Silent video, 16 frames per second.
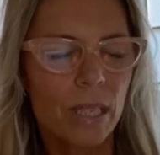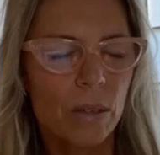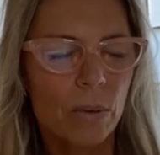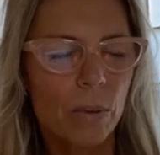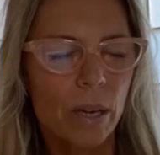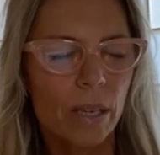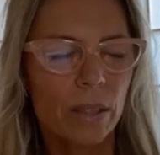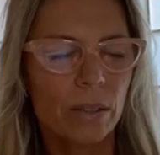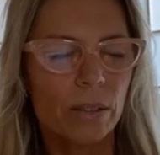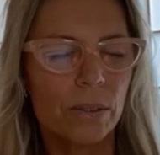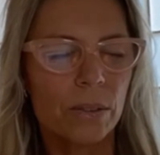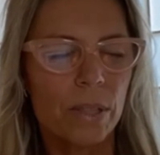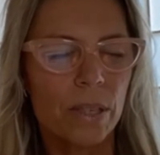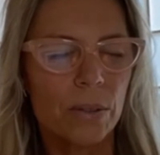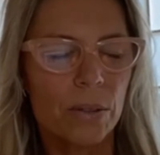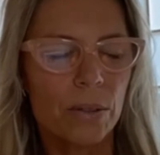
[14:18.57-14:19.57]
work on all
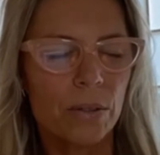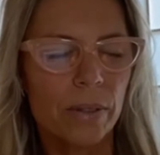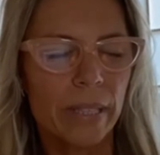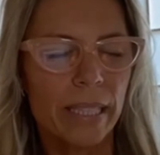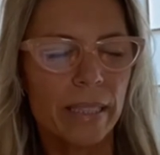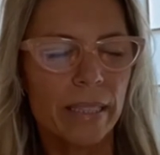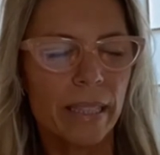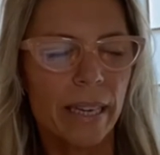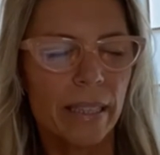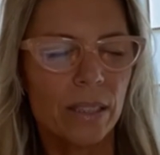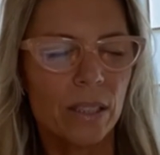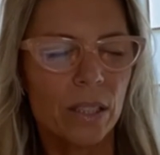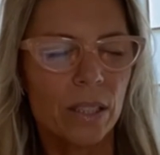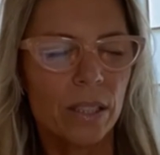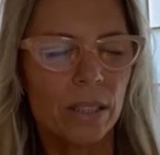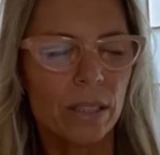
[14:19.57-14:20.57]
those 3
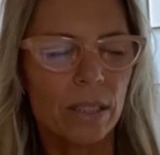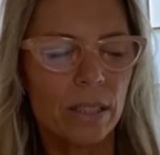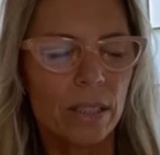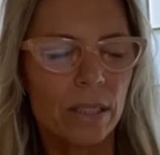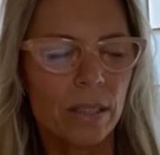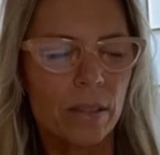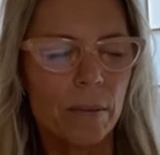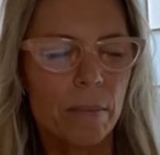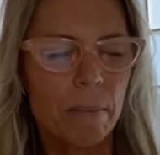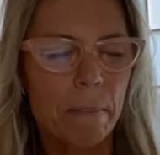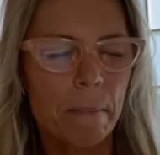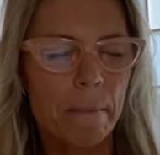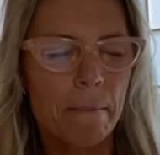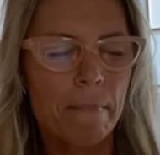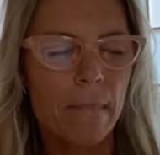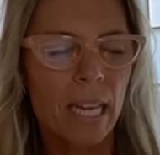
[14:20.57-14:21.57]
intentions.
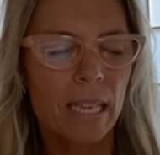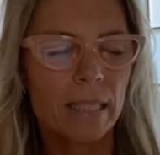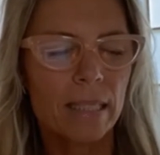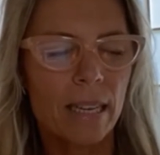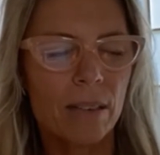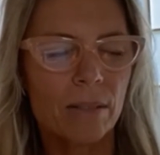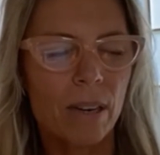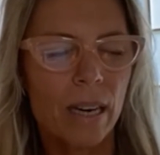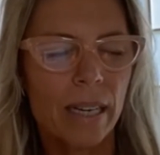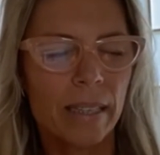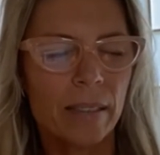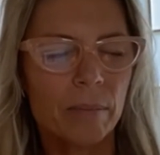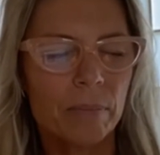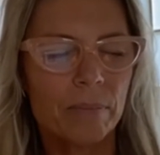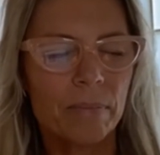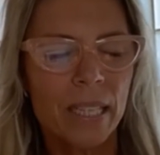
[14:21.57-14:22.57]
Is that right?
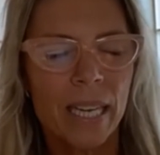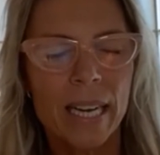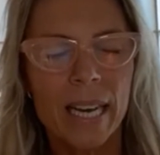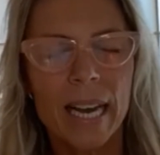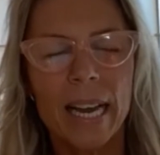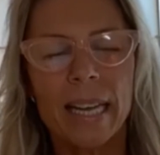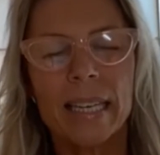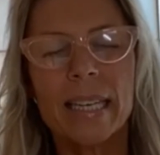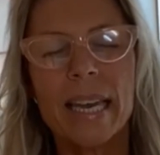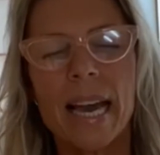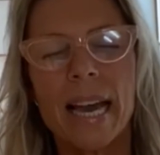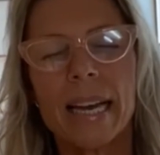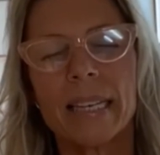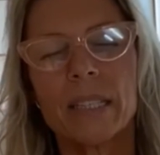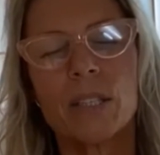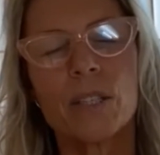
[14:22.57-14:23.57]

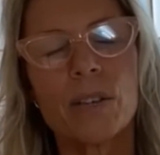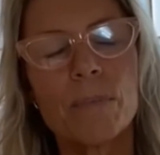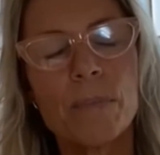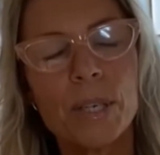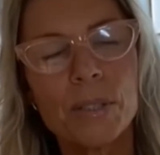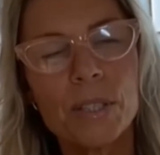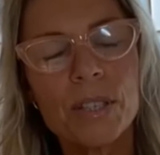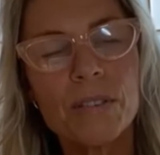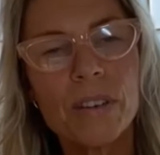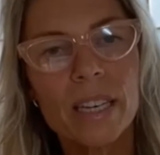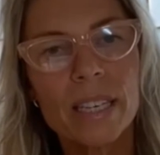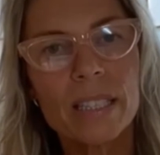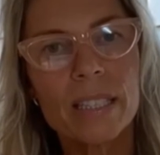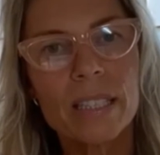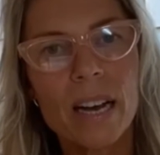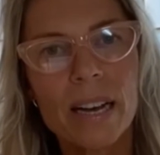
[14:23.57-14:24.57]
Yeah, so most of
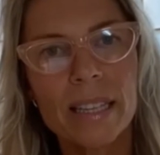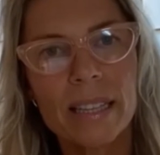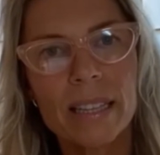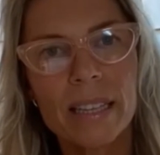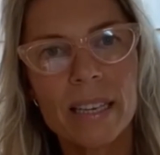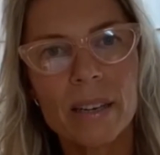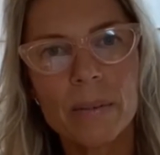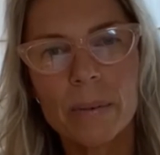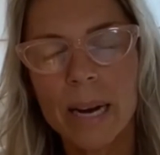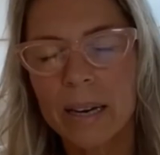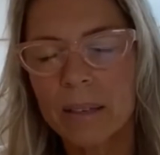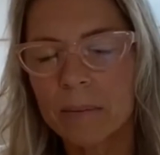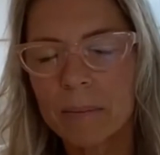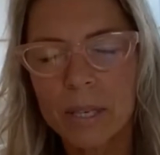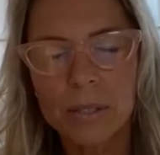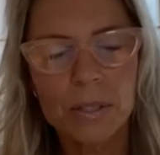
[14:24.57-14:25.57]
us, I think, well,
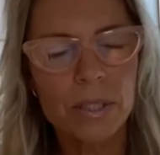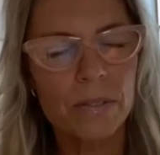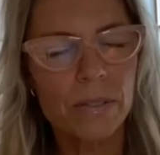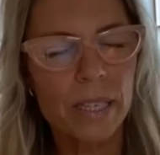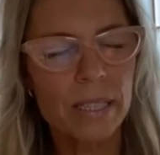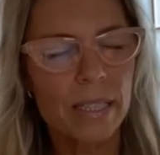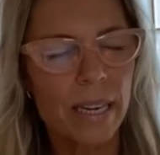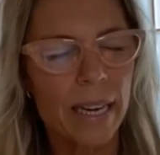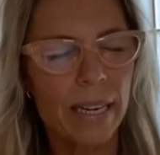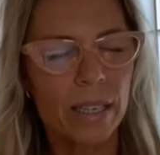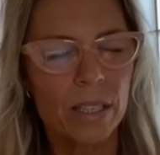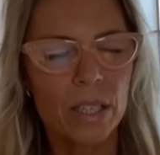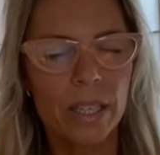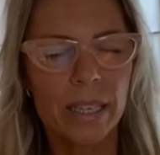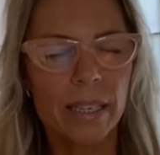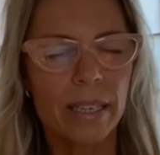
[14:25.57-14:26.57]
most of us are
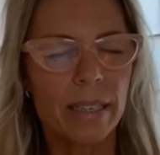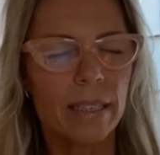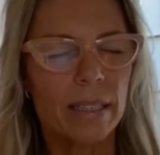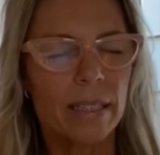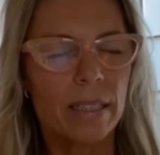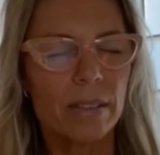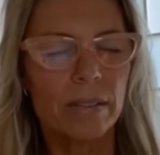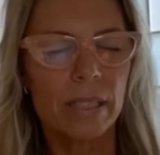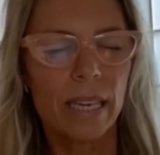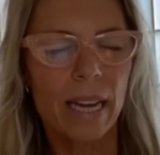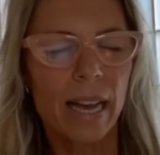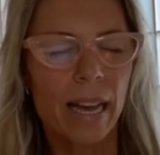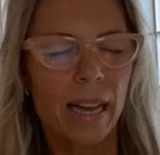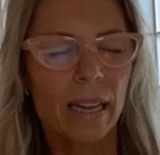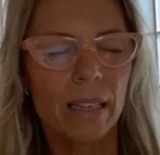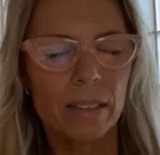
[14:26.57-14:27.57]
energy healers and
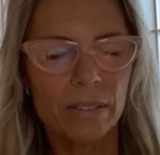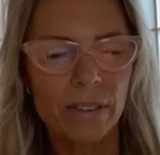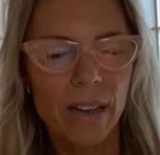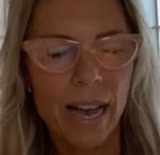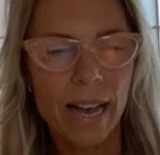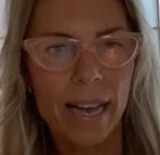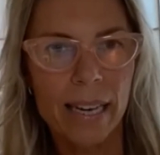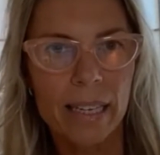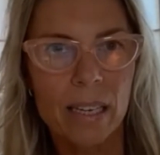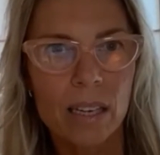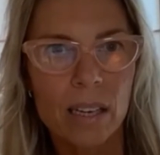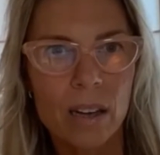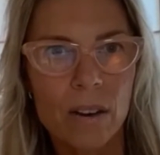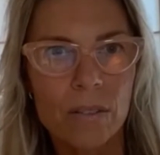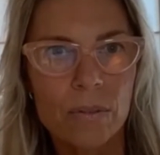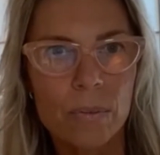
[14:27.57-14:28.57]
have had a
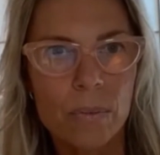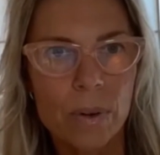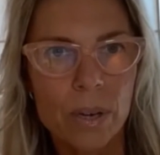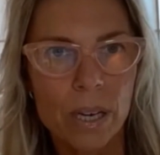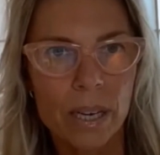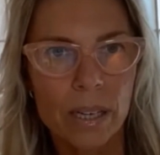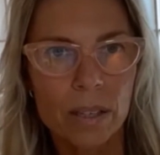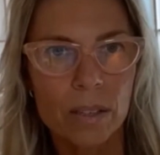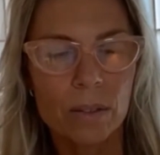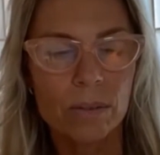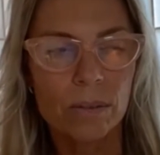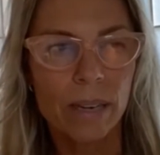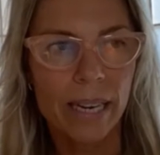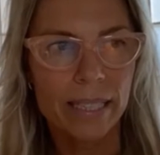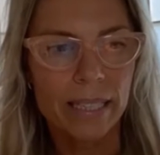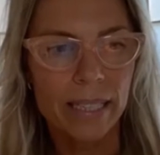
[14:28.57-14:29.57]
lot of work
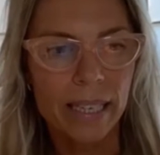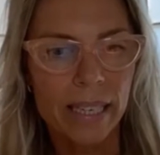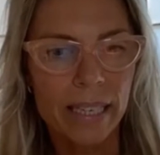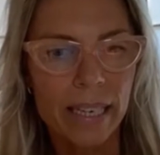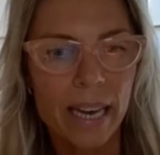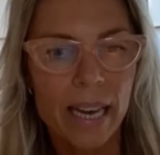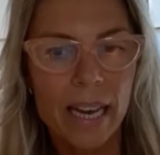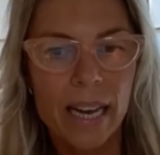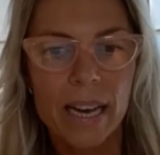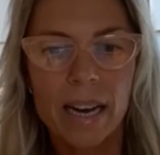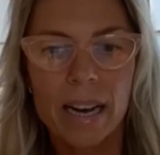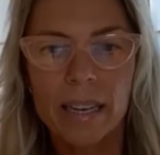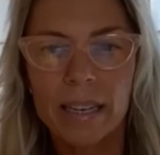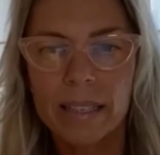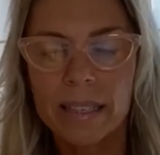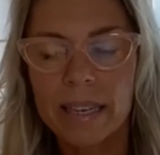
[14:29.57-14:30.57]
already.
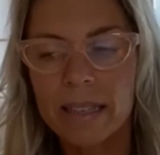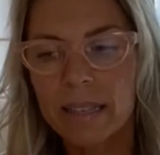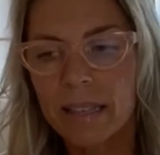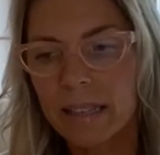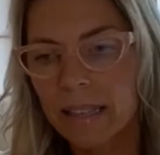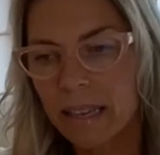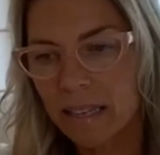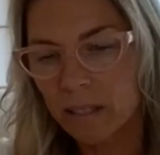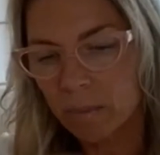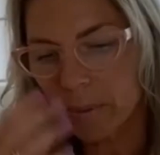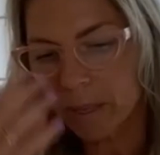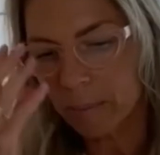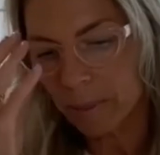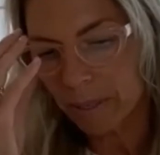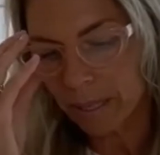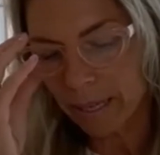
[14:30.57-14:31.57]
And I think the things we're
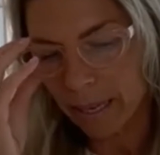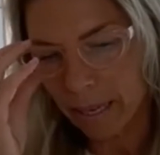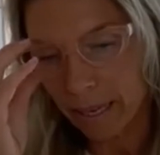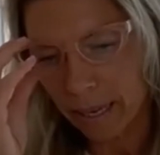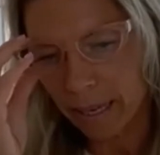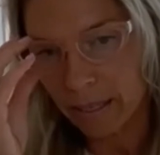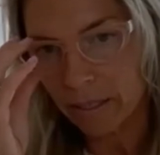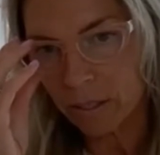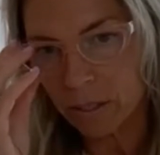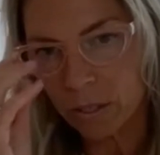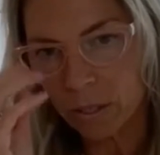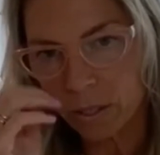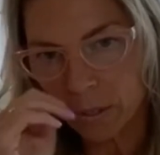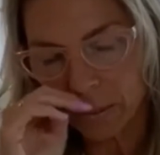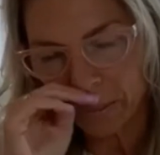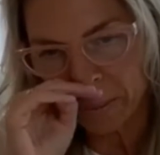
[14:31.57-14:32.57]
putting
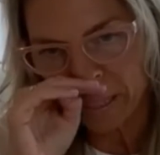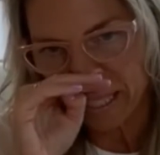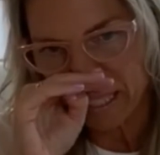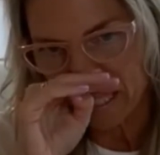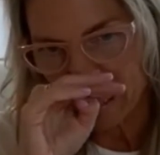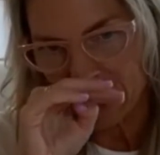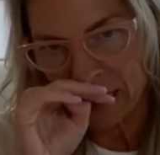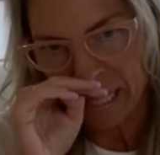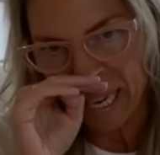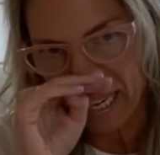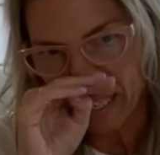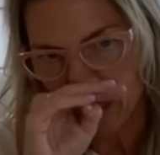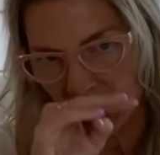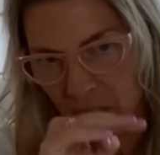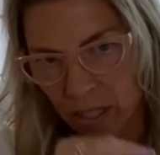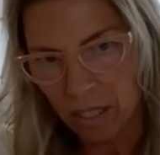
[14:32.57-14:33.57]
into these
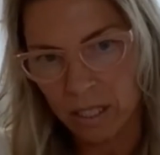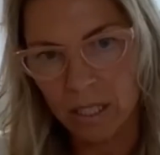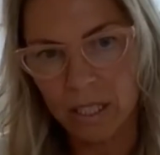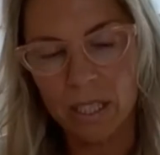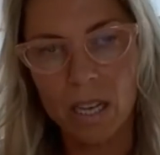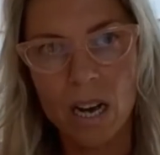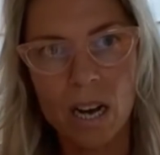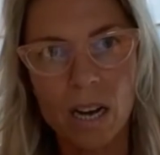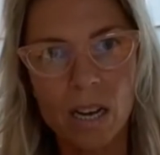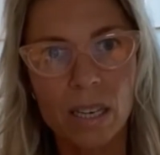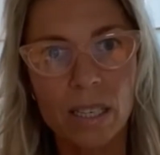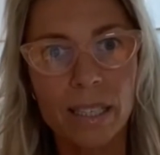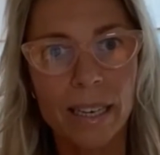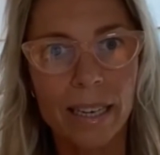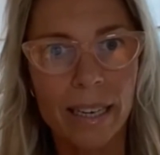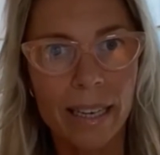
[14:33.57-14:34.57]
intentions are
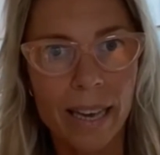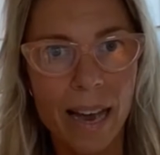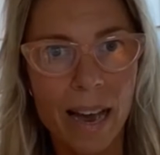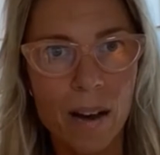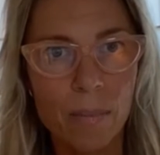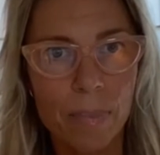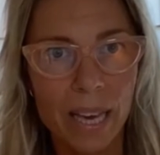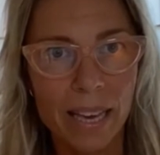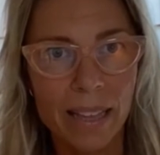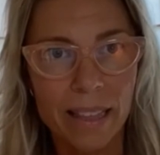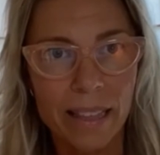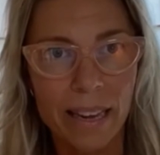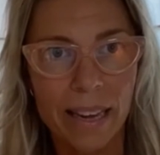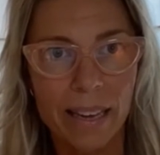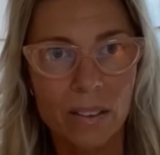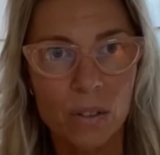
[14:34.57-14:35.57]
like our big
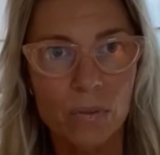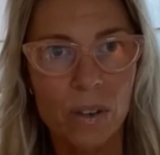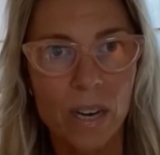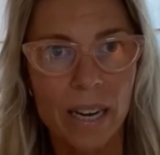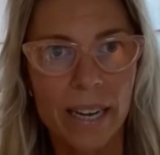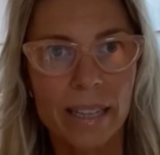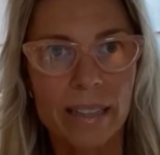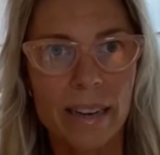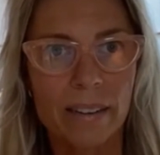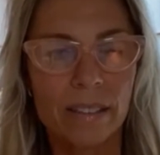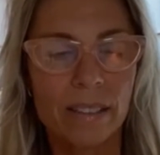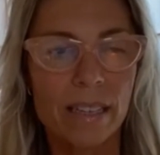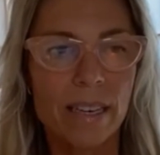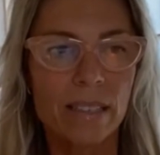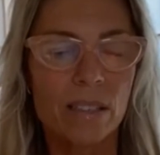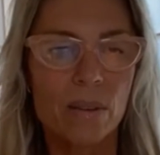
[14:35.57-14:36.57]
things, right? There are
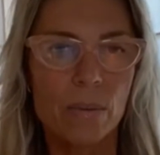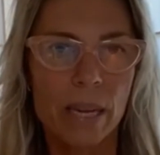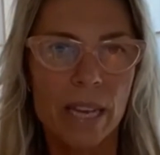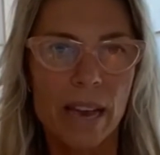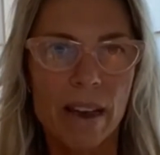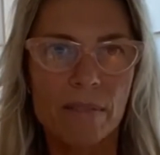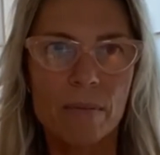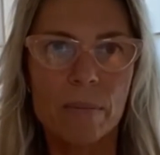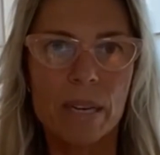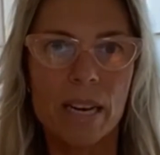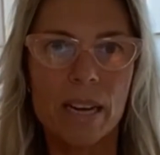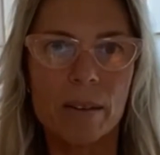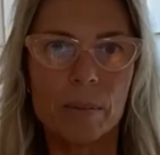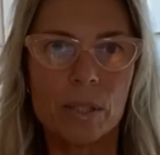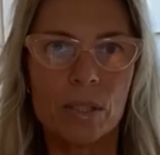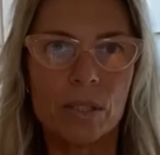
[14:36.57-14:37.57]
things that we haven't been
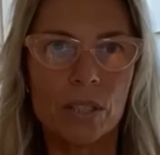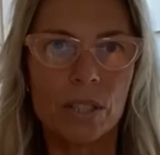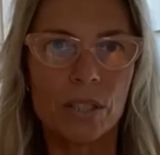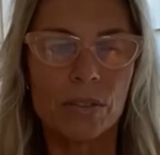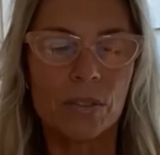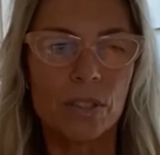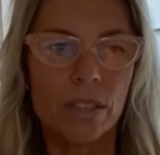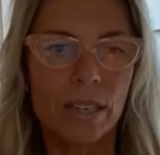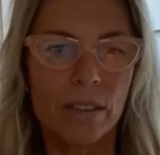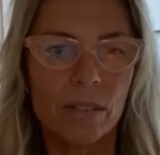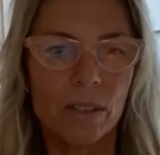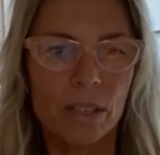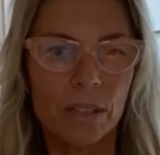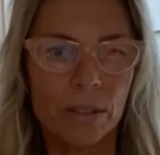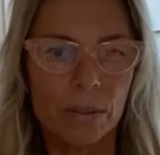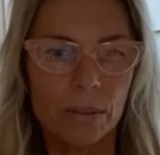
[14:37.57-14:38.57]
able to shift on our
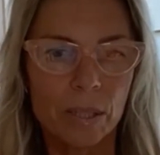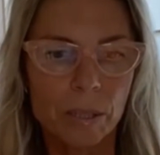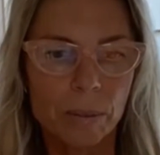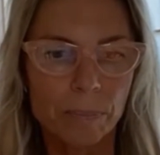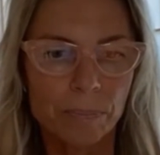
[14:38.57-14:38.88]
own.